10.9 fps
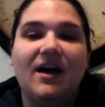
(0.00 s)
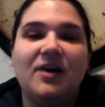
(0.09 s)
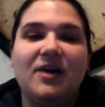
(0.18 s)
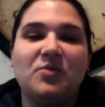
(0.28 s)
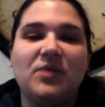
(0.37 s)

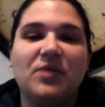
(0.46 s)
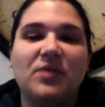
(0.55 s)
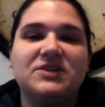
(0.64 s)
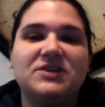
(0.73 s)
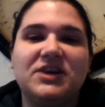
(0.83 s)
was looking
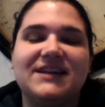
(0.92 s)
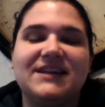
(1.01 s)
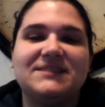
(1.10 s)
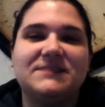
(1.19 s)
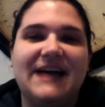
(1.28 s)
at some
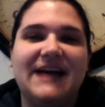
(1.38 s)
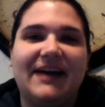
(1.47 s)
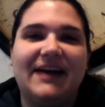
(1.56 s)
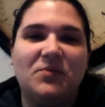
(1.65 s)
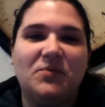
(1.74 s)
data on one of
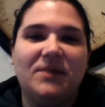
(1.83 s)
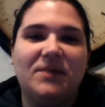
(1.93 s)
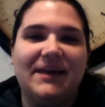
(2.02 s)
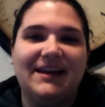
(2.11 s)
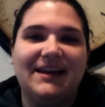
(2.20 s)
my kids,